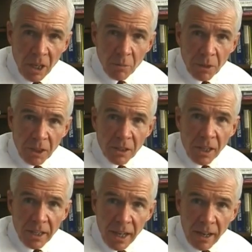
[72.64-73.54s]
but that
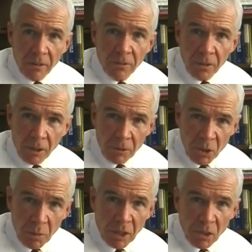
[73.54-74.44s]
they have a
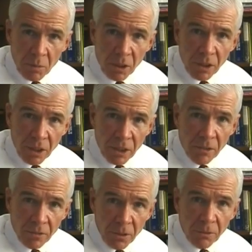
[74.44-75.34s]
responsibility
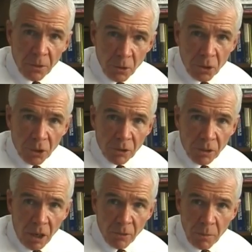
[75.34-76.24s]
for the future
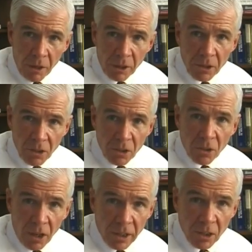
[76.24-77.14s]
of American
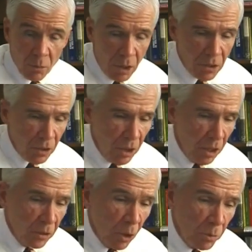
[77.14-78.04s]
society as well as a, a
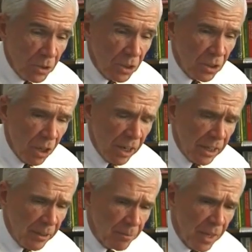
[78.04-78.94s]
global
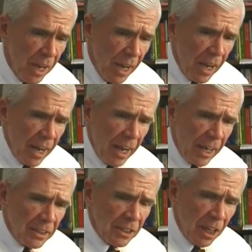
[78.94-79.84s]
society.
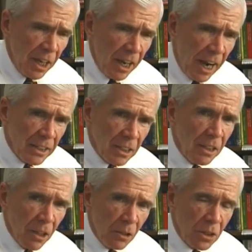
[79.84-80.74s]
And uh, I see
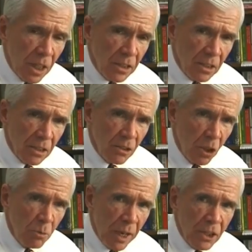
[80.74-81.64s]
those as
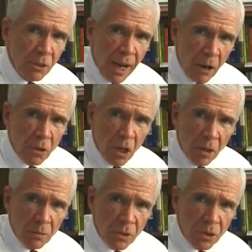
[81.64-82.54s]
two major
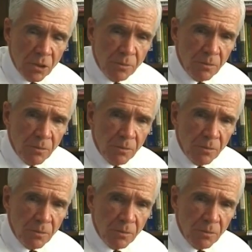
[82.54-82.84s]
outcomes